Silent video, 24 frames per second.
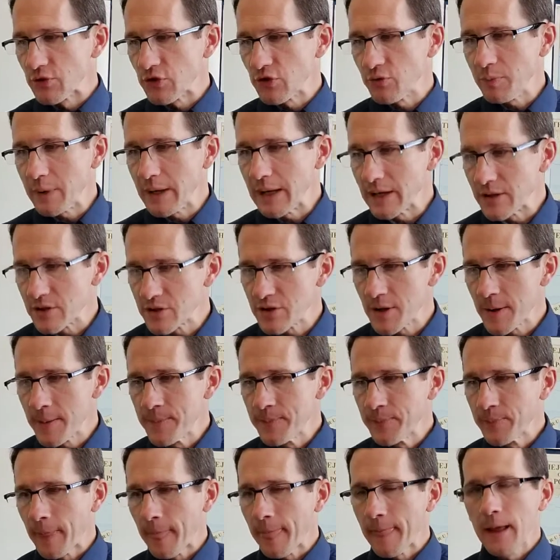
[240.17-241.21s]
speech,
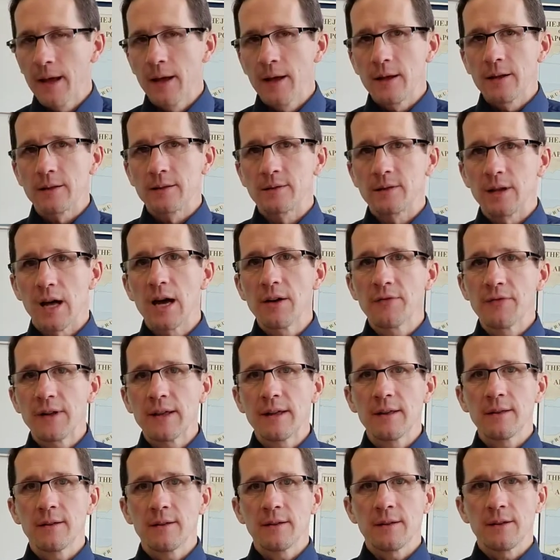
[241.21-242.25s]

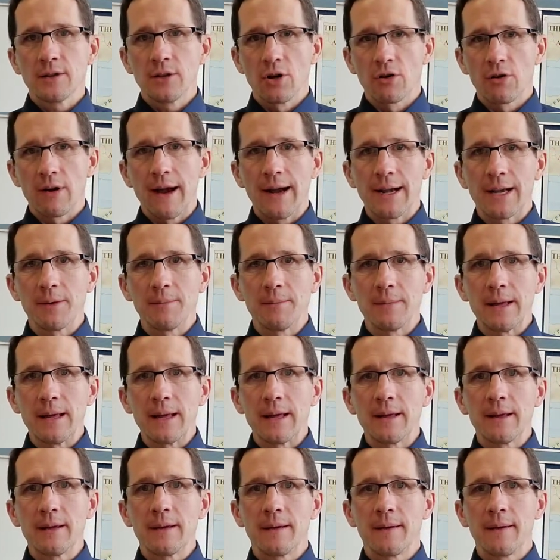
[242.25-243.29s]
loving your
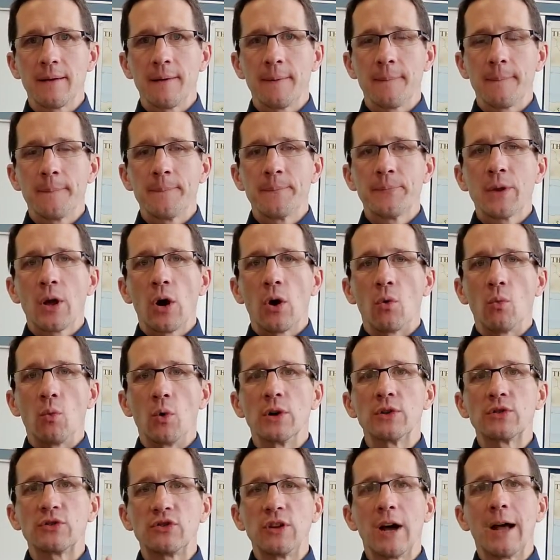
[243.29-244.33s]
enemy
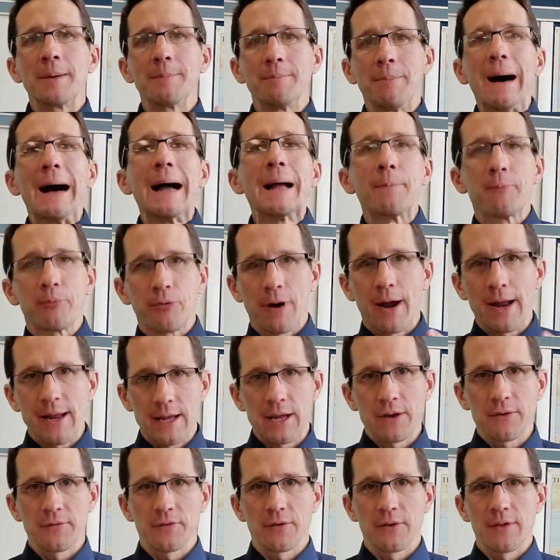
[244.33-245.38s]
was done by
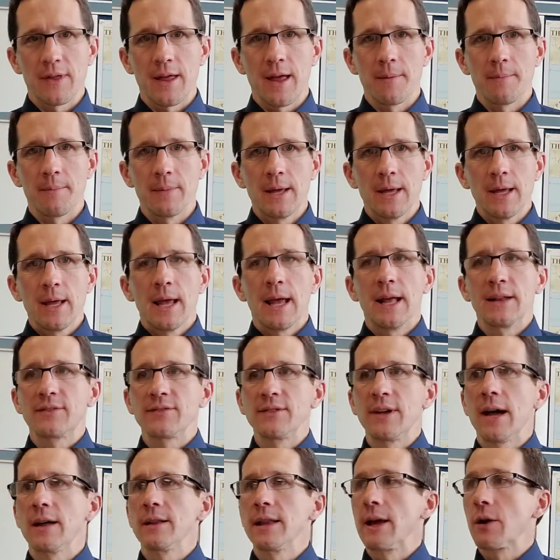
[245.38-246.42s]
praying for them. It's
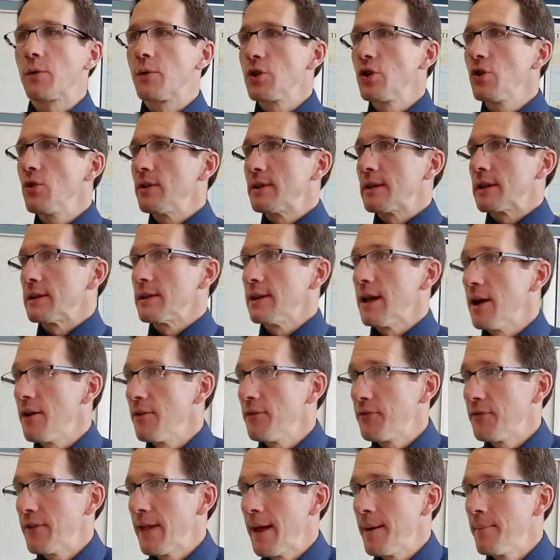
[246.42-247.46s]
not like, well, you need to
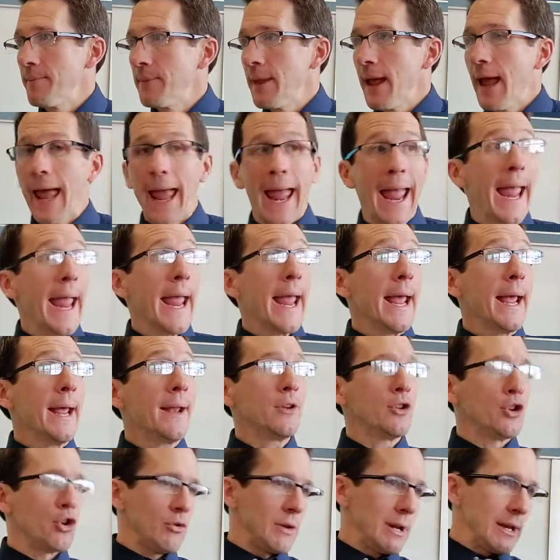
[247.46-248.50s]
love them
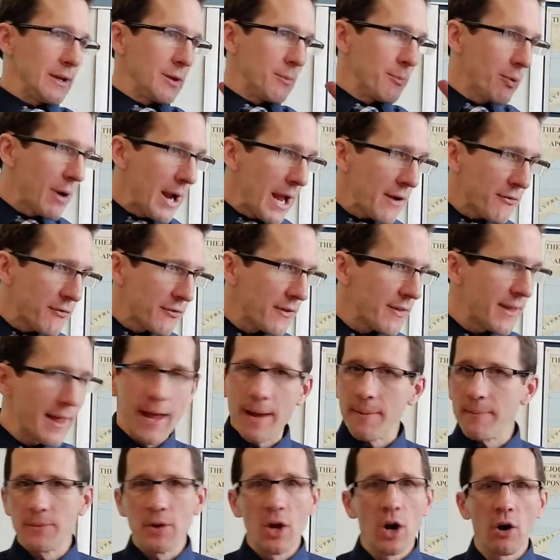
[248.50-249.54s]
and you need to pray for
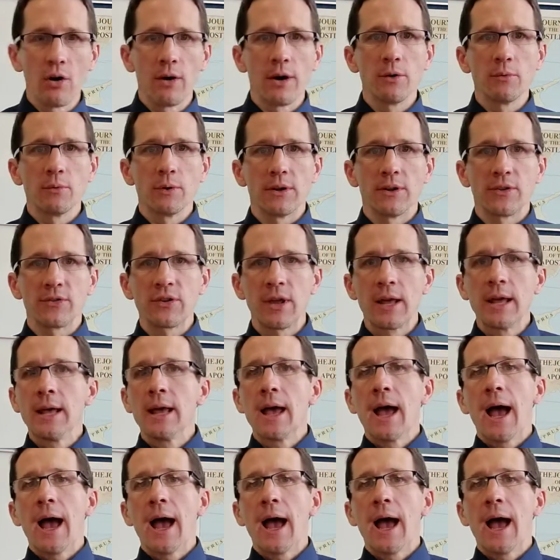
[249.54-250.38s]
them. No, it was,